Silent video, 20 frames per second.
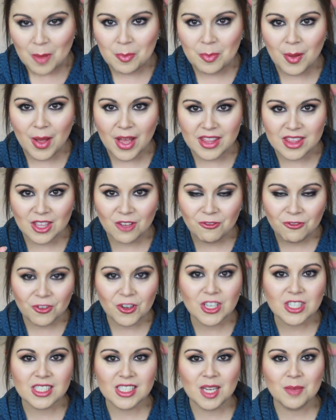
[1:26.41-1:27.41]
But the
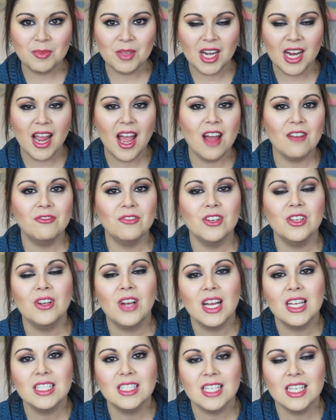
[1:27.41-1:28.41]
first tip that I have for you
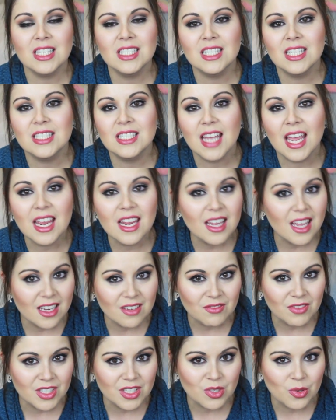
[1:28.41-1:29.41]
guys is to take
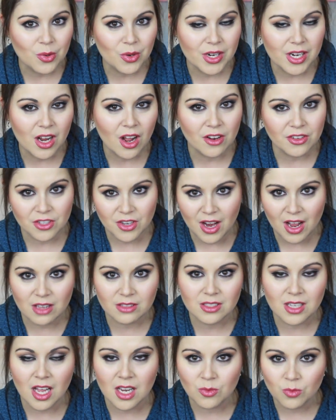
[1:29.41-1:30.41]
inventory on your
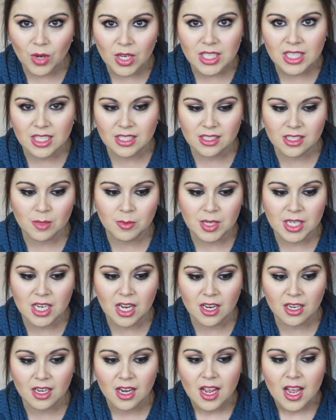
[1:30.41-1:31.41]
house on what needs to be
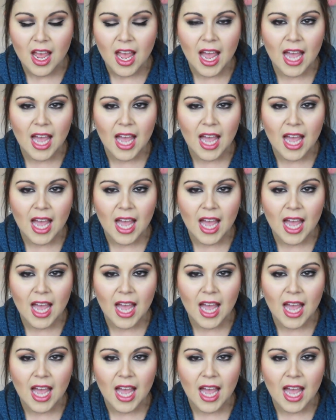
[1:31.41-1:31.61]
done.